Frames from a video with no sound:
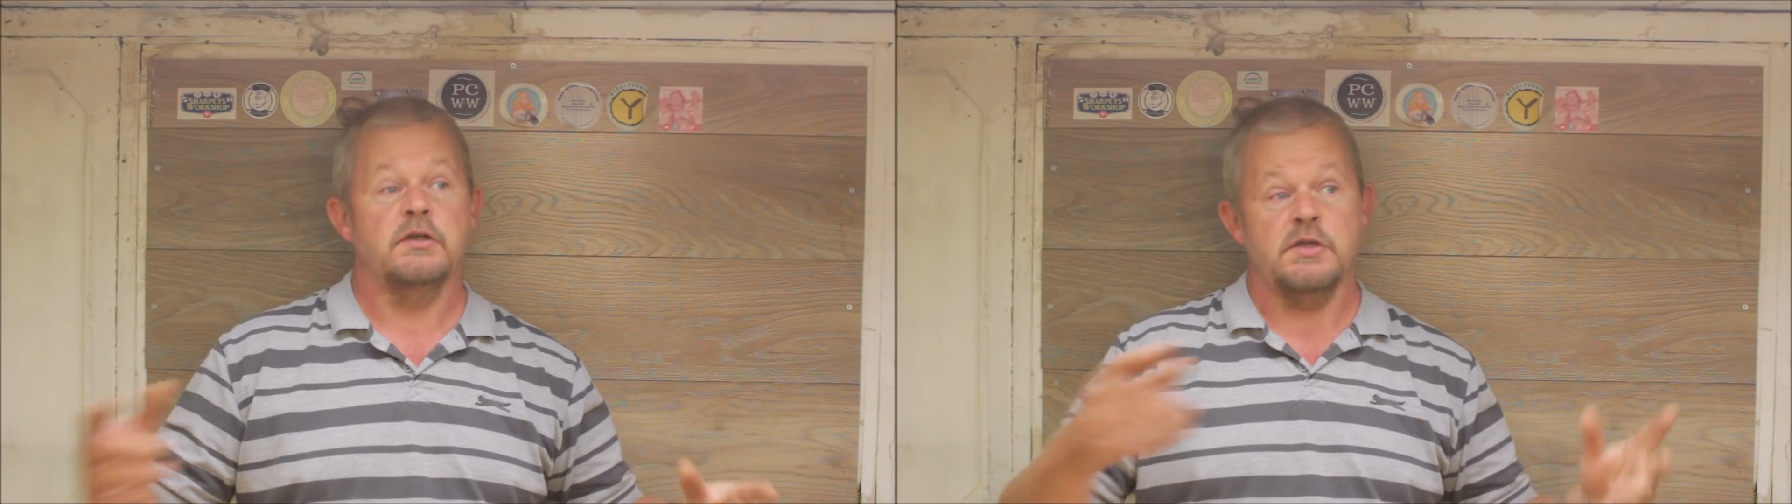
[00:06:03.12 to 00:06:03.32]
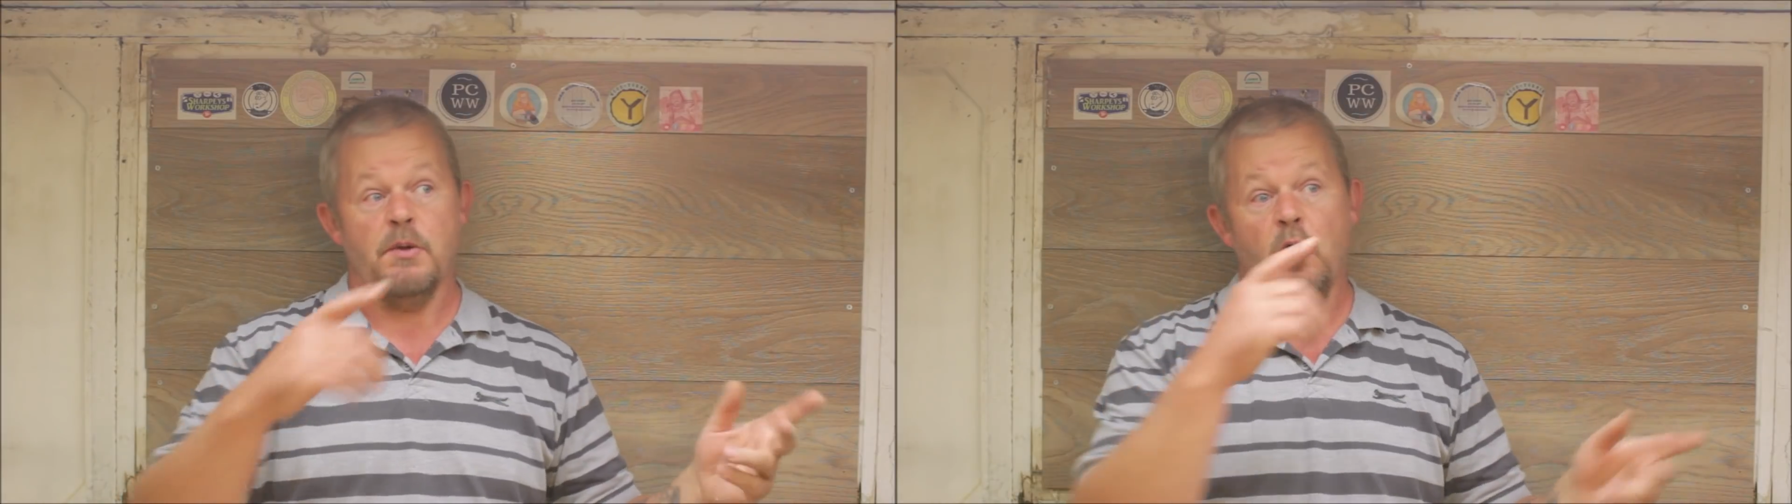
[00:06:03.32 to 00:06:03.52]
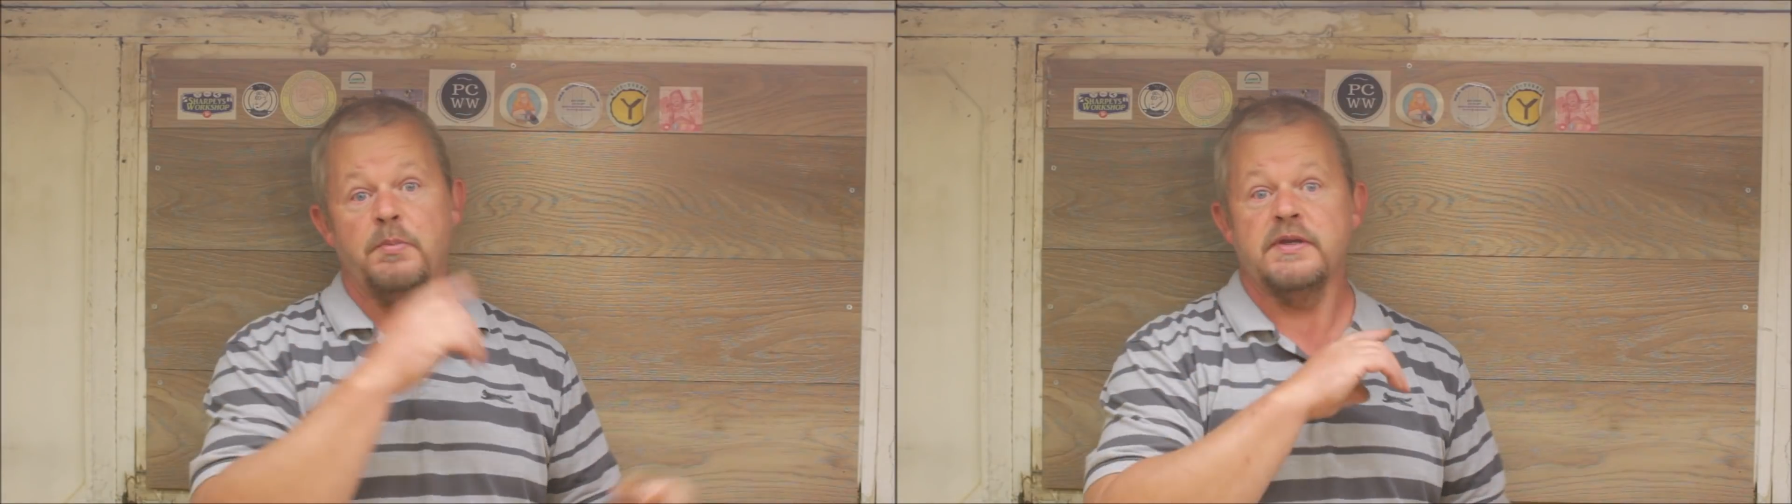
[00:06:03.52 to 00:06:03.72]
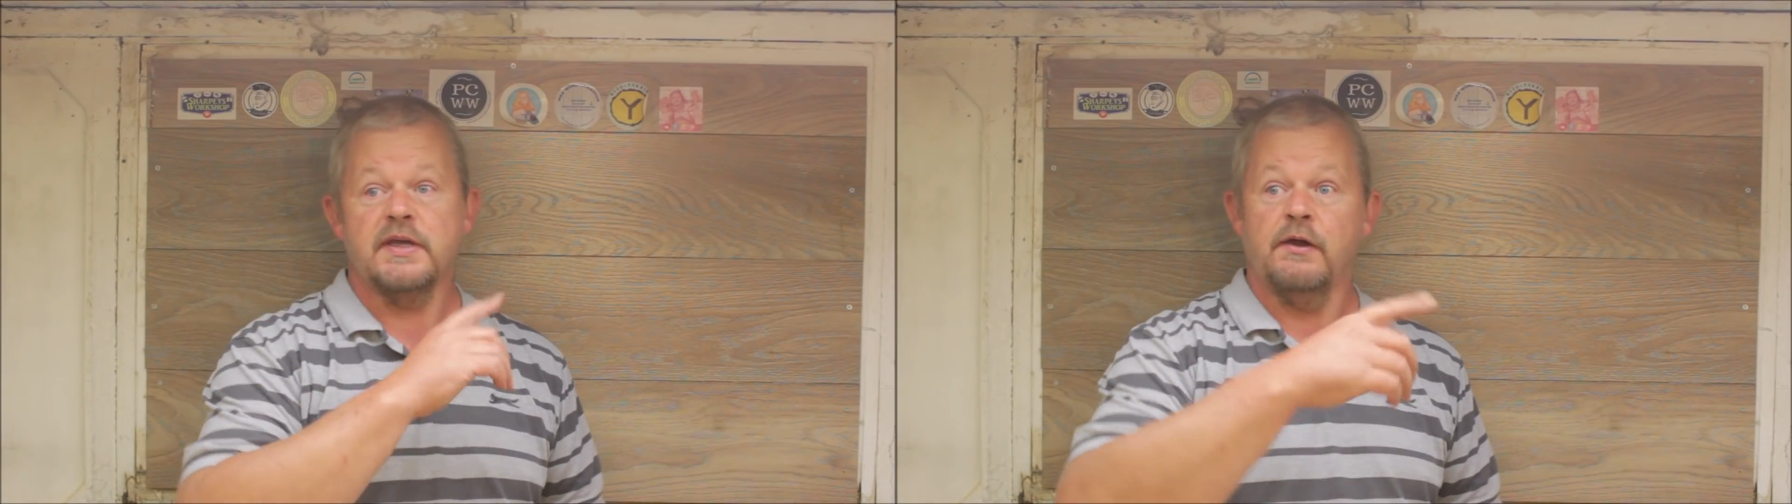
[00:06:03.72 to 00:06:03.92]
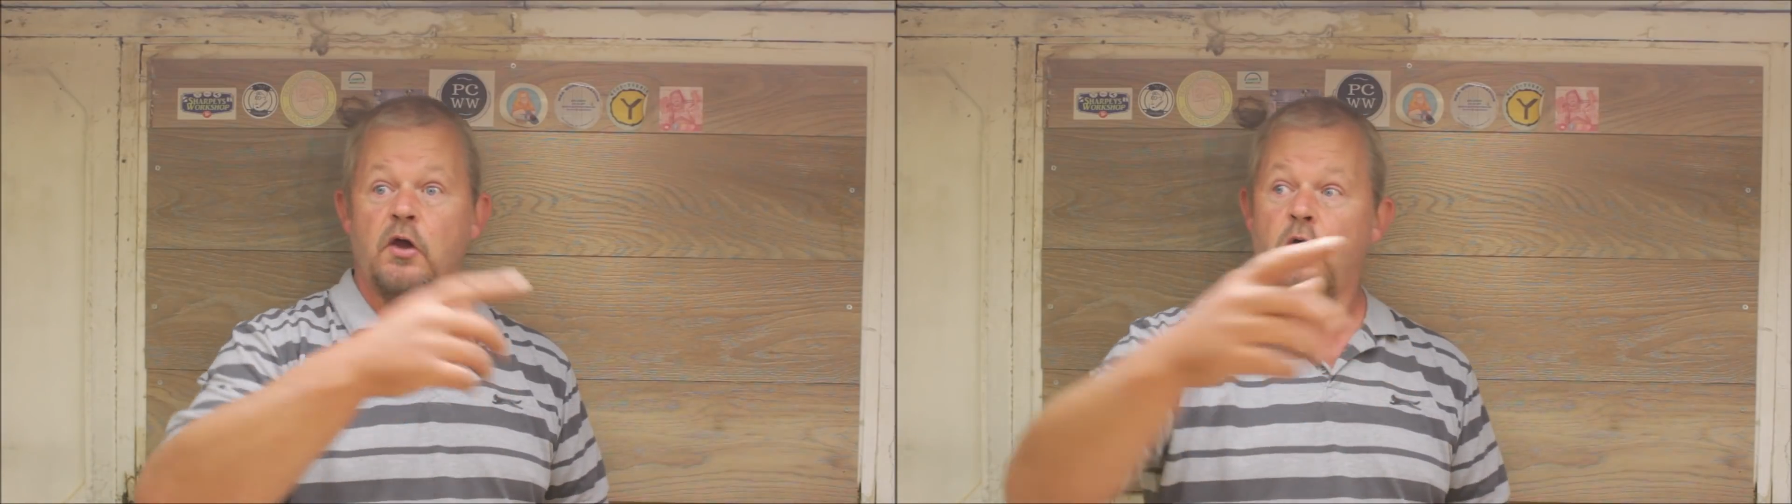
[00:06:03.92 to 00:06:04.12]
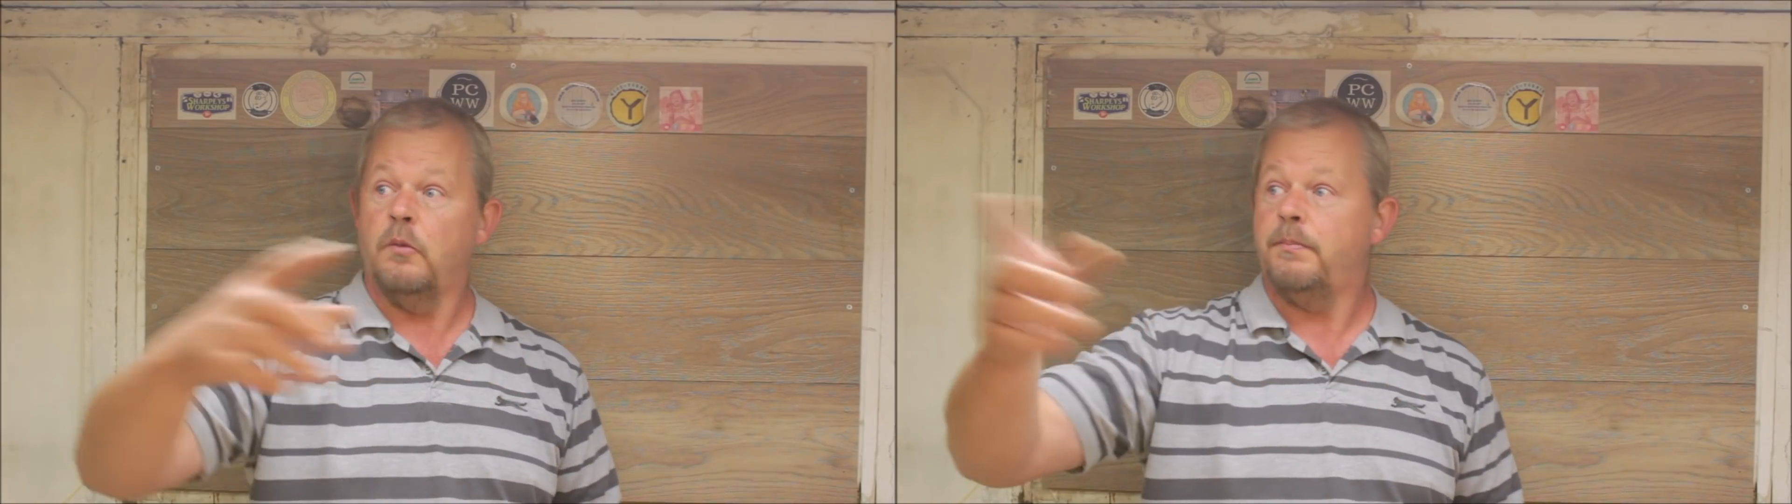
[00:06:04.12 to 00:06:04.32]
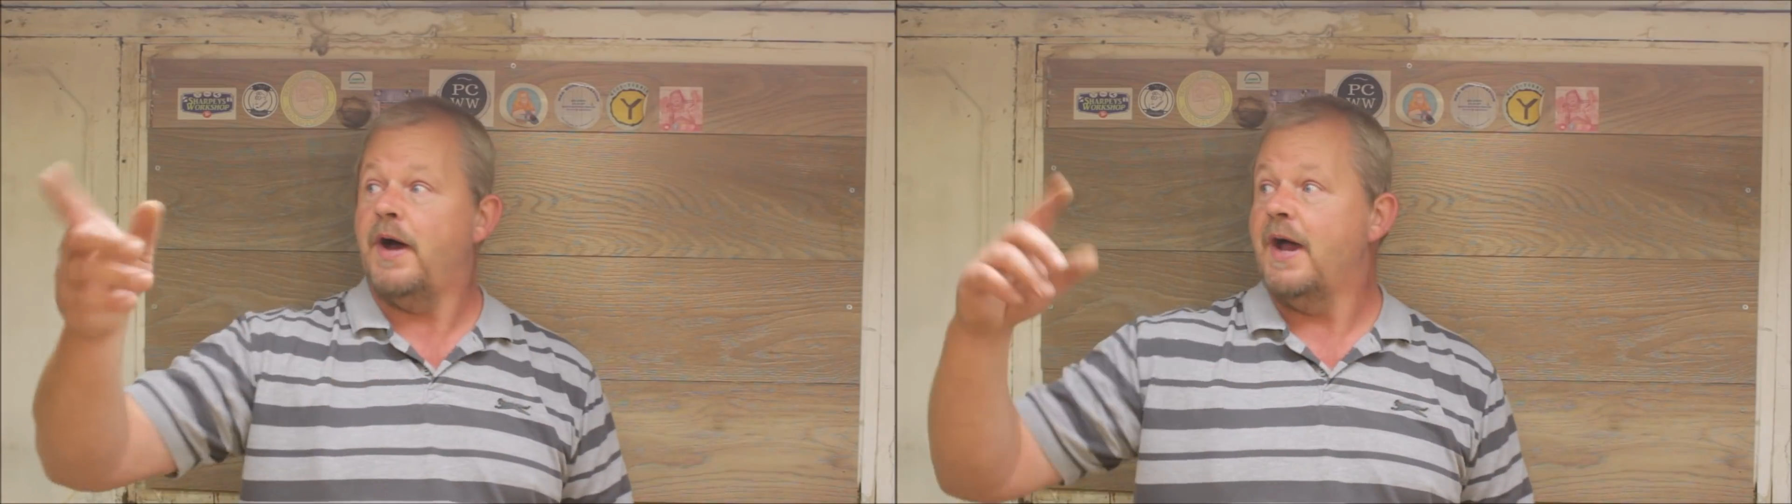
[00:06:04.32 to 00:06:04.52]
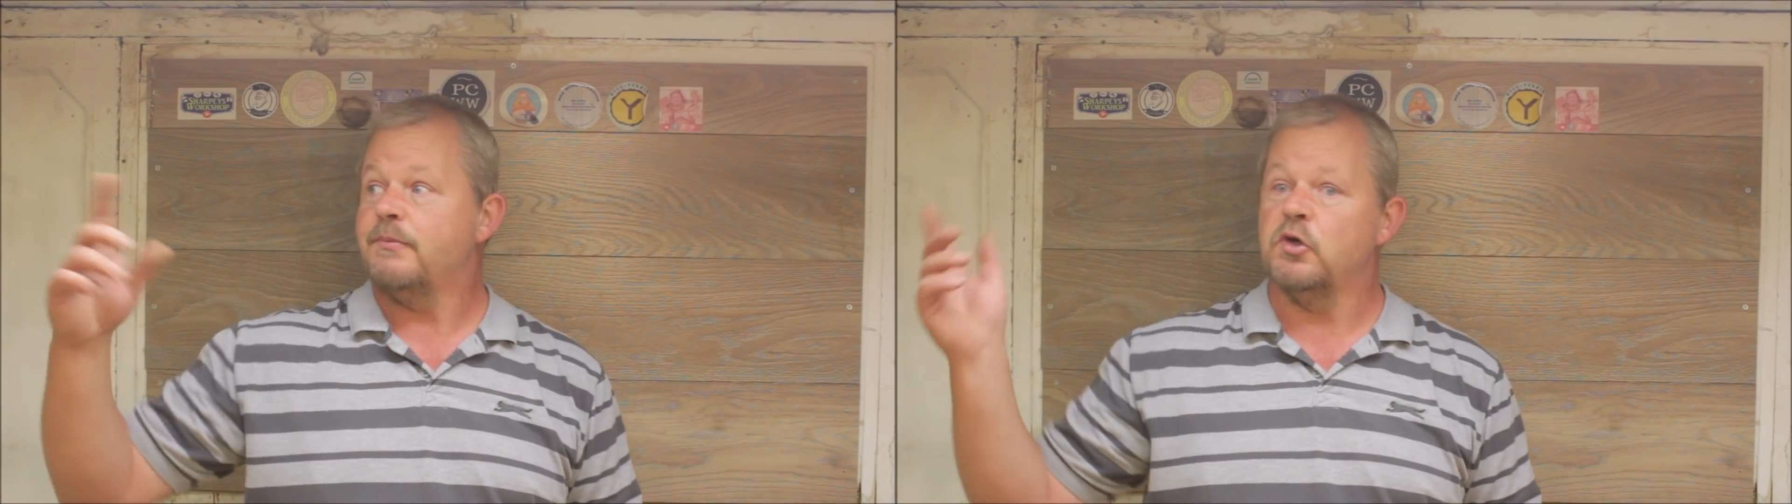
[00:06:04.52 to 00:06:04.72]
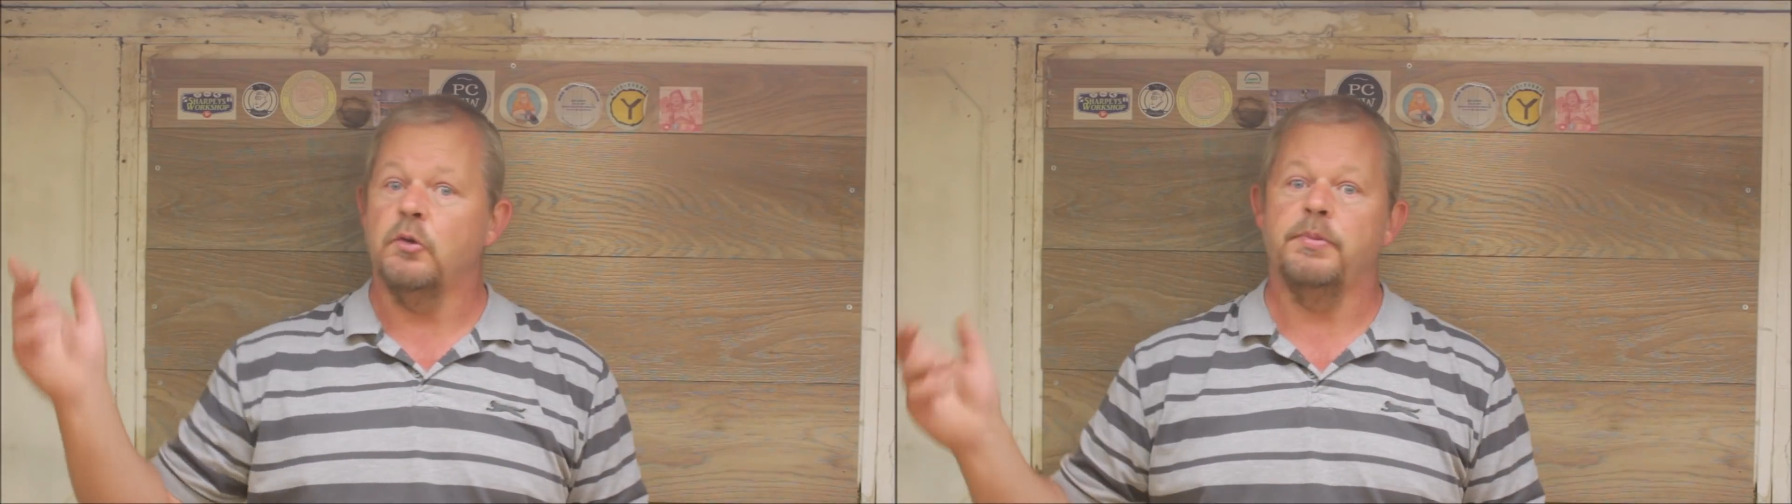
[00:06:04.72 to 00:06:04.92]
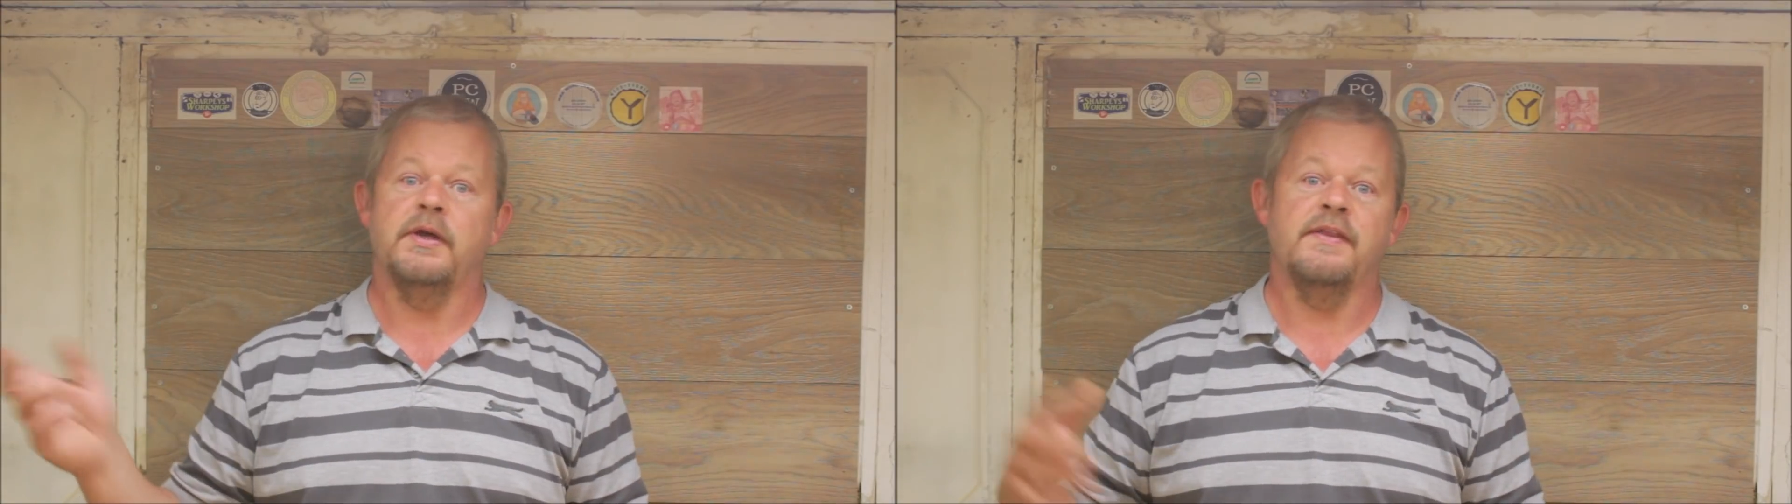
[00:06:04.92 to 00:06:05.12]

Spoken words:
because I'm hoping to get it all piped up